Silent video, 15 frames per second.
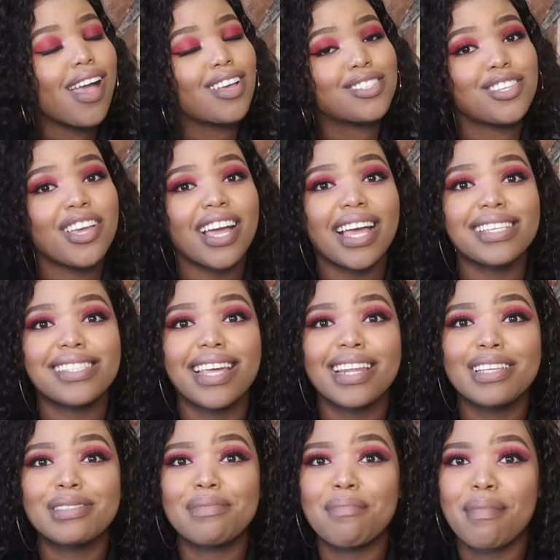So yeah, guys,
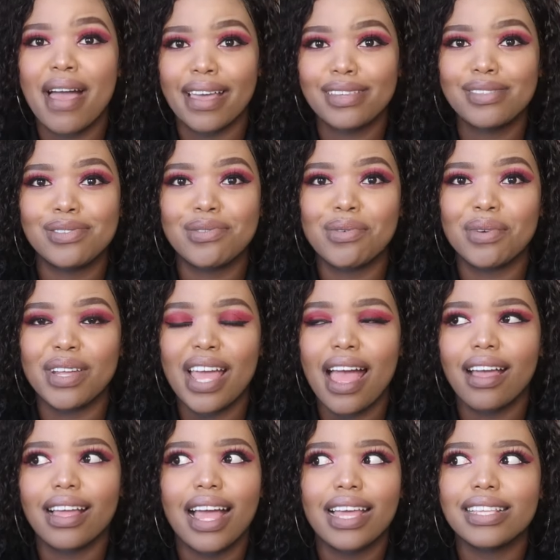that is my story.
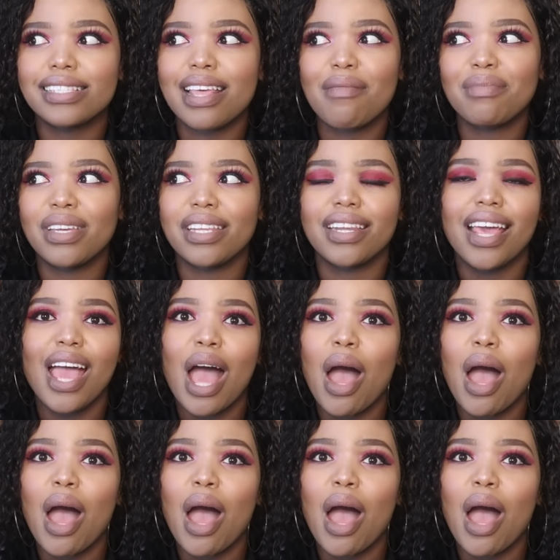Guys, I mean,